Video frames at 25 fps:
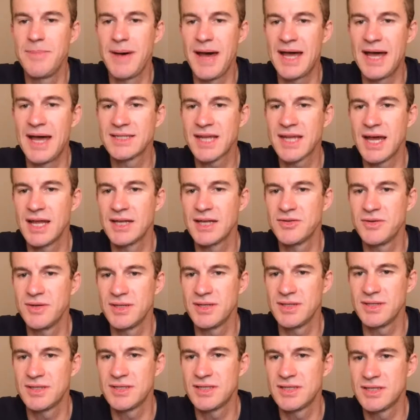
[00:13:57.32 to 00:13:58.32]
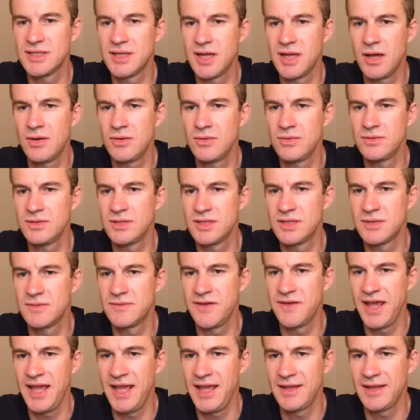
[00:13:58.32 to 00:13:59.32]
Basque country, it's stoned
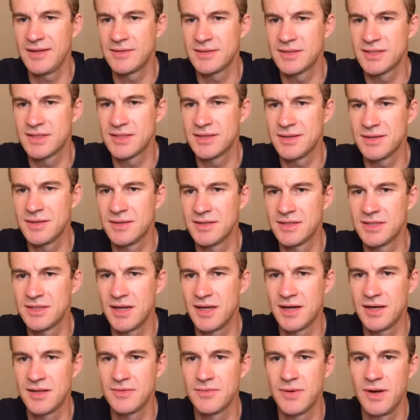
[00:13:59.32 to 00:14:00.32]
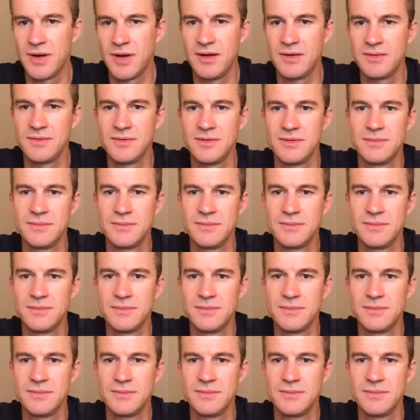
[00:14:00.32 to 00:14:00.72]
fans on the side of the road.